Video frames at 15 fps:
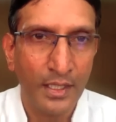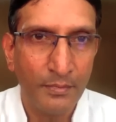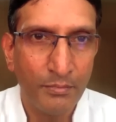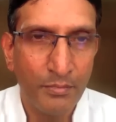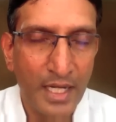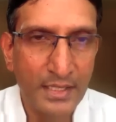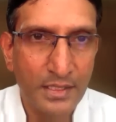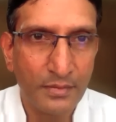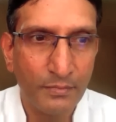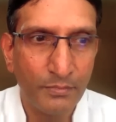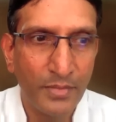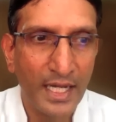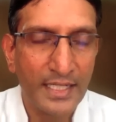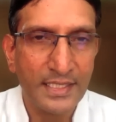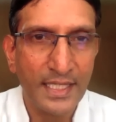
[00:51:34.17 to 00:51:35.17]
But
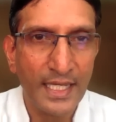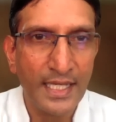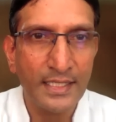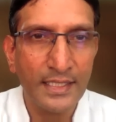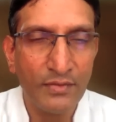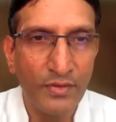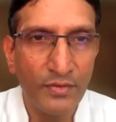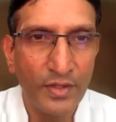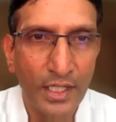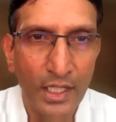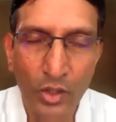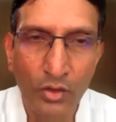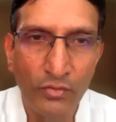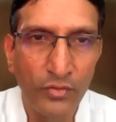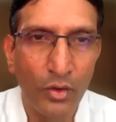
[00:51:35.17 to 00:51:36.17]
by saying that we will cut
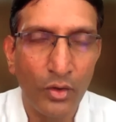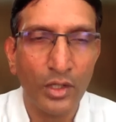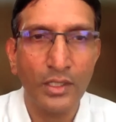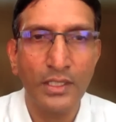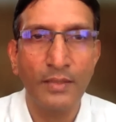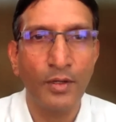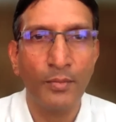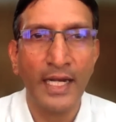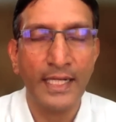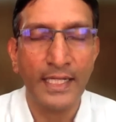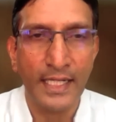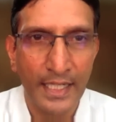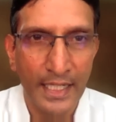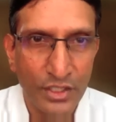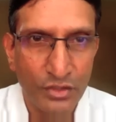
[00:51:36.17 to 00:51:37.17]
off all diplomatic
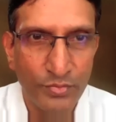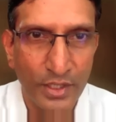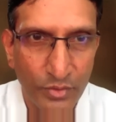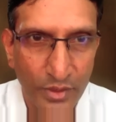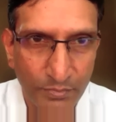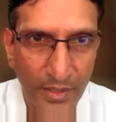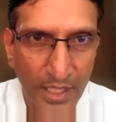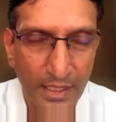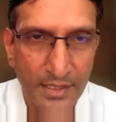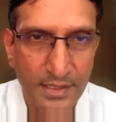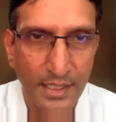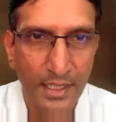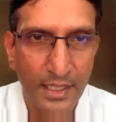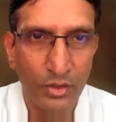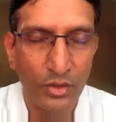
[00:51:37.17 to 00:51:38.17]
engagement with
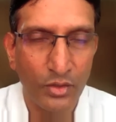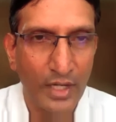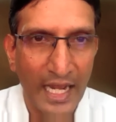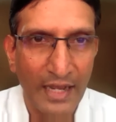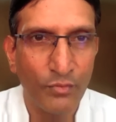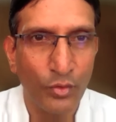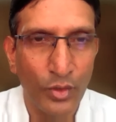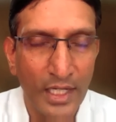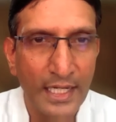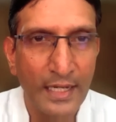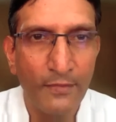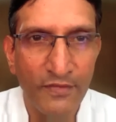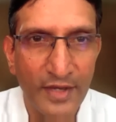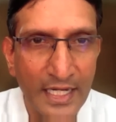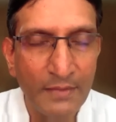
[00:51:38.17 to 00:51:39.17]
Pakistan or have only a
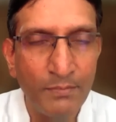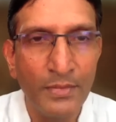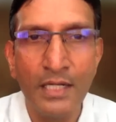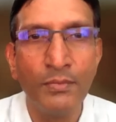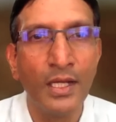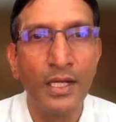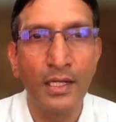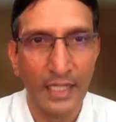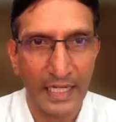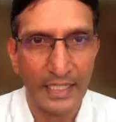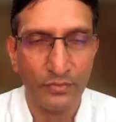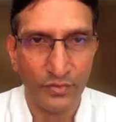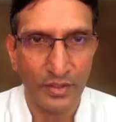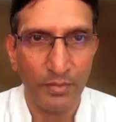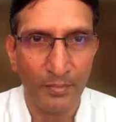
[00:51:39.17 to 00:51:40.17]
very minimal kind
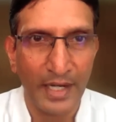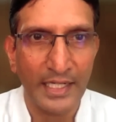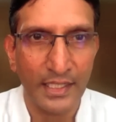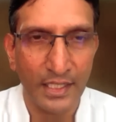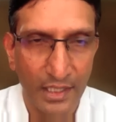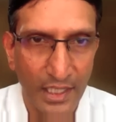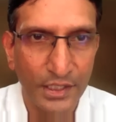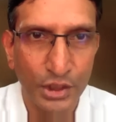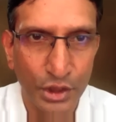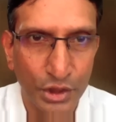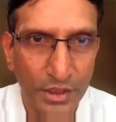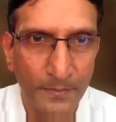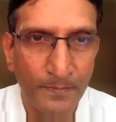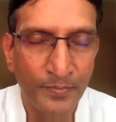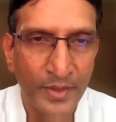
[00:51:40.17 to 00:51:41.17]
of diplomatic
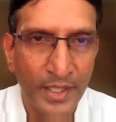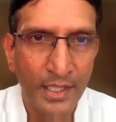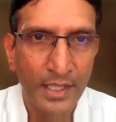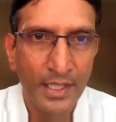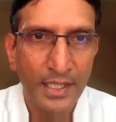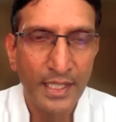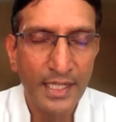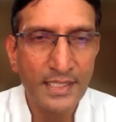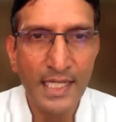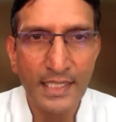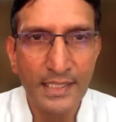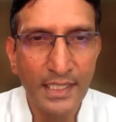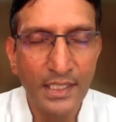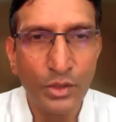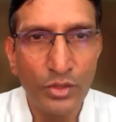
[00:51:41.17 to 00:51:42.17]
relationship, is, I
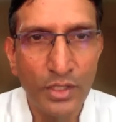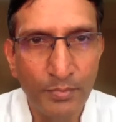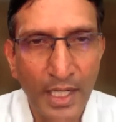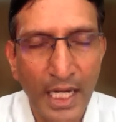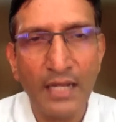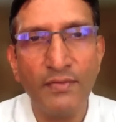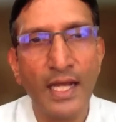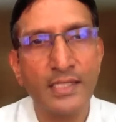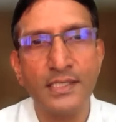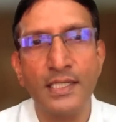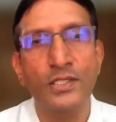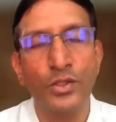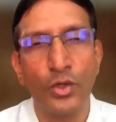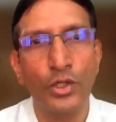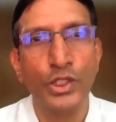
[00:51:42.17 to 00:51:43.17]
think, to deprive
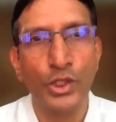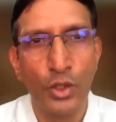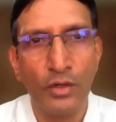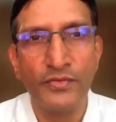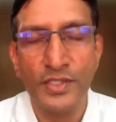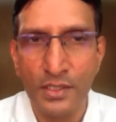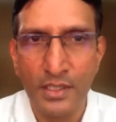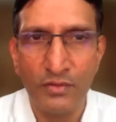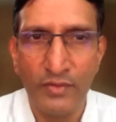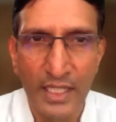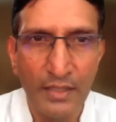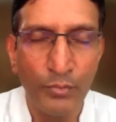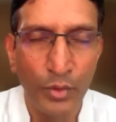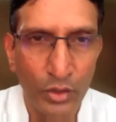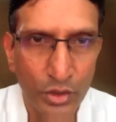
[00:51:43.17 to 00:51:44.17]
ourselves also of certain very
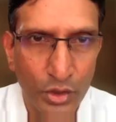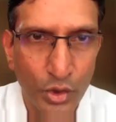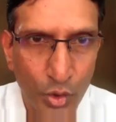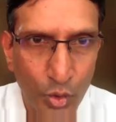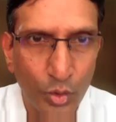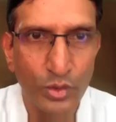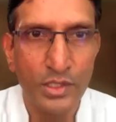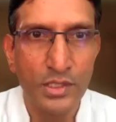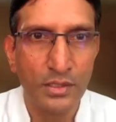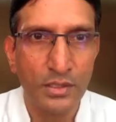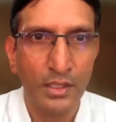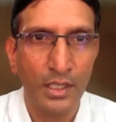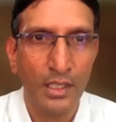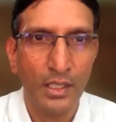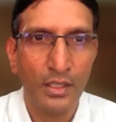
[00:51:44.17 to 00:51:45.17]
important tools,
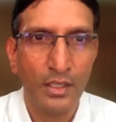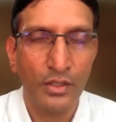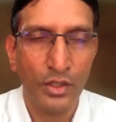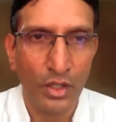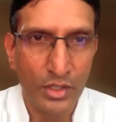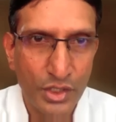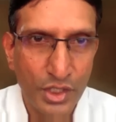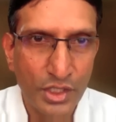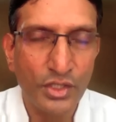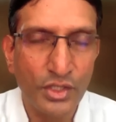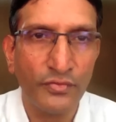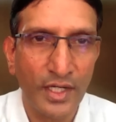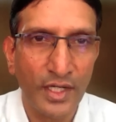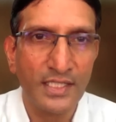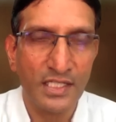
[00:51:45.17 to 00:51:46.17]
not just
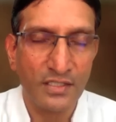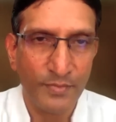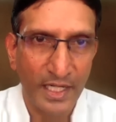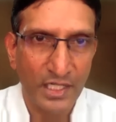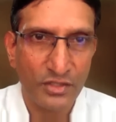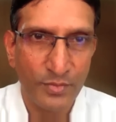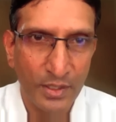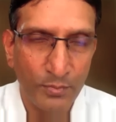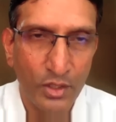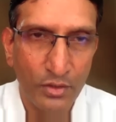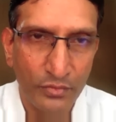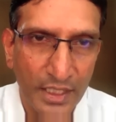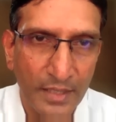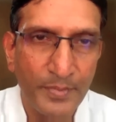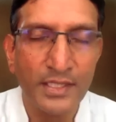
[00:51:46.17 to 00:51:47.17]
of crisis management, but
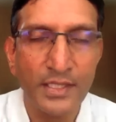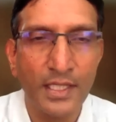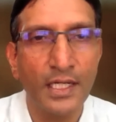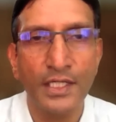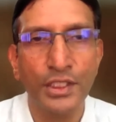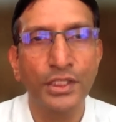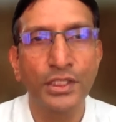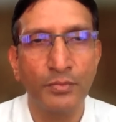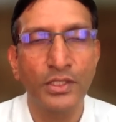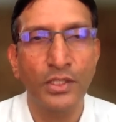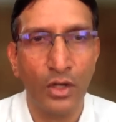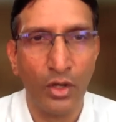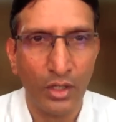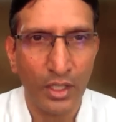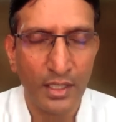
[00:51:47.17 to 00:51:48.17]
of shaping the relationship in the
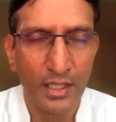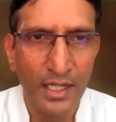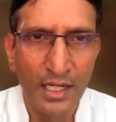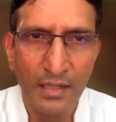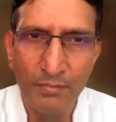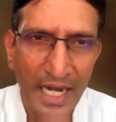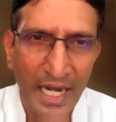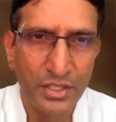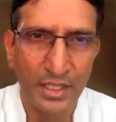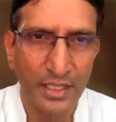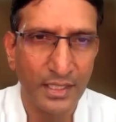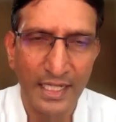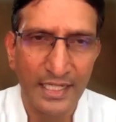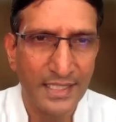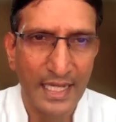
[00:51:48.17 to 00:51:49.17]
longer run and managing it.
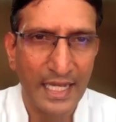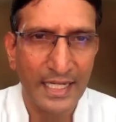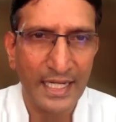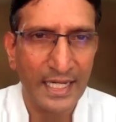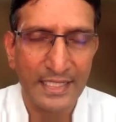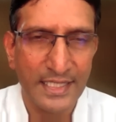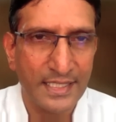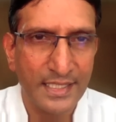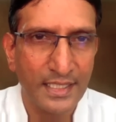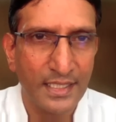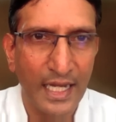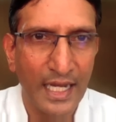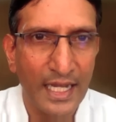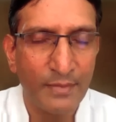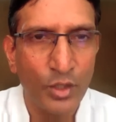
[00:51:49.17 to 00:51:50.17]
As I said,
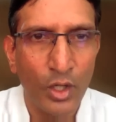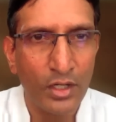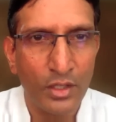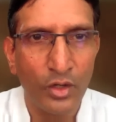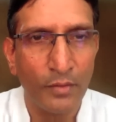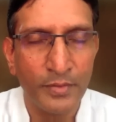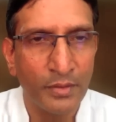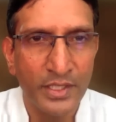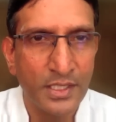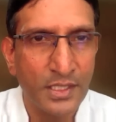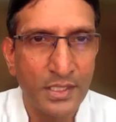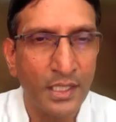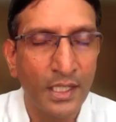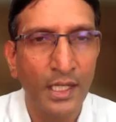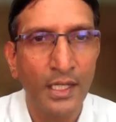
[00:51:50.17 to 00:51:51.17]
I am not an
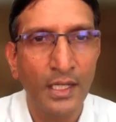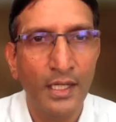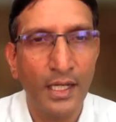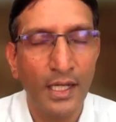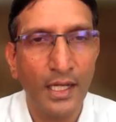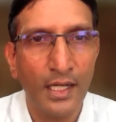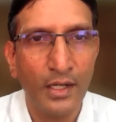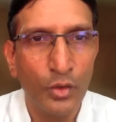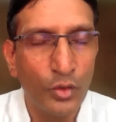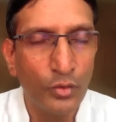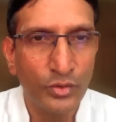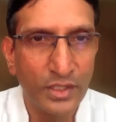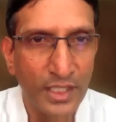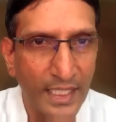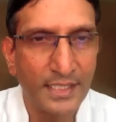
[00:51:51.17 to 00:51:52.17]
optimist who
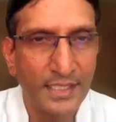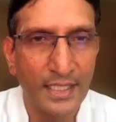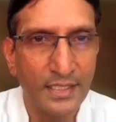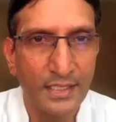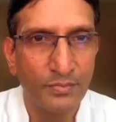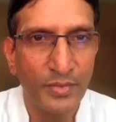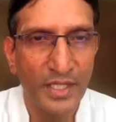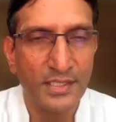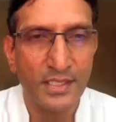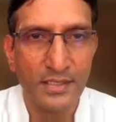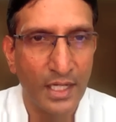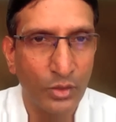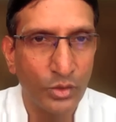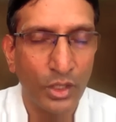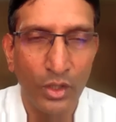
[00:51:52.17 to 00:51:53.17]
thinks that peace is
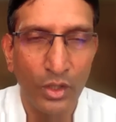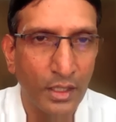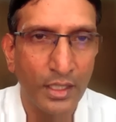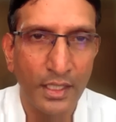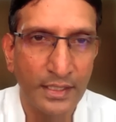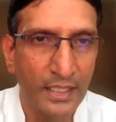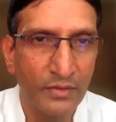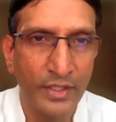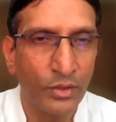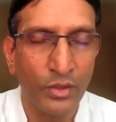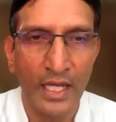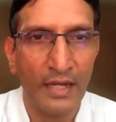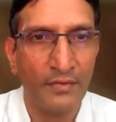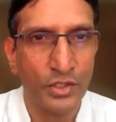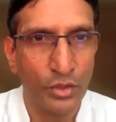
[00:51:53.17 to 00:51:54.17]
around the corner and that we're going
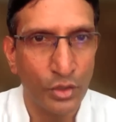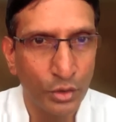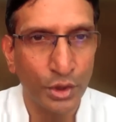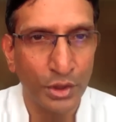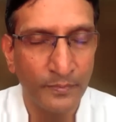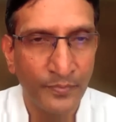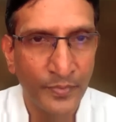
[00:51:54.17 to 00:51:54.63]
to have a solution.